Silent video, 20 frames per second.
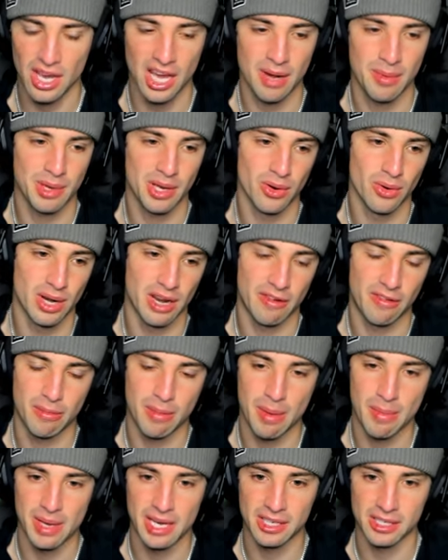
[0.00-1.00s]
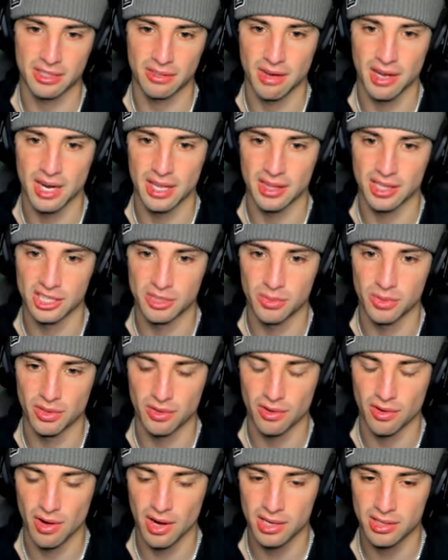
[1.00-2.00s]
gotta be going after my Meowscarada at this point,
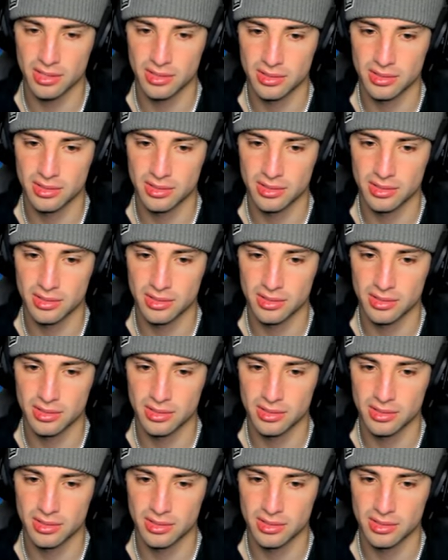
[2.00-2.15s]
correct?